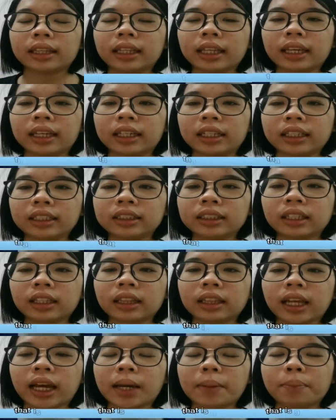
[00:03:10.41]
there is
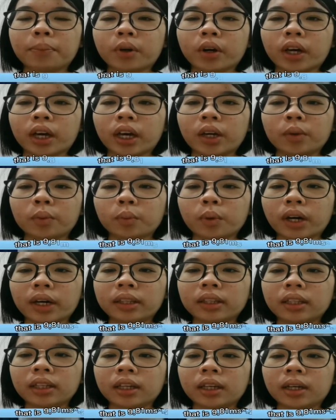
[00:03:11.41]

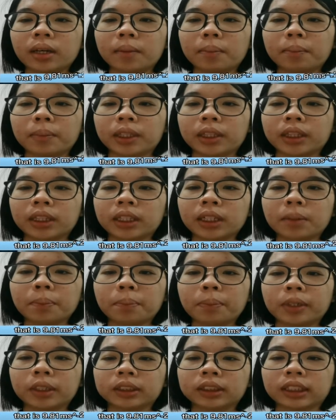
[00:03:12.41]
9.81 meter
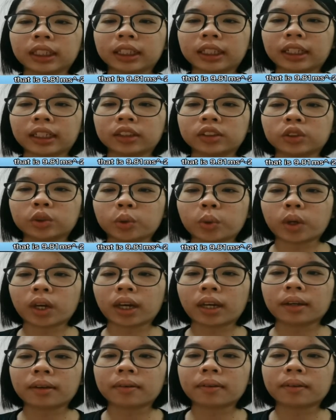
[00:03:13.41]
per second
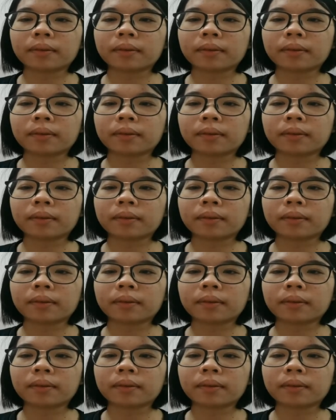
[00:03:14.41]
square.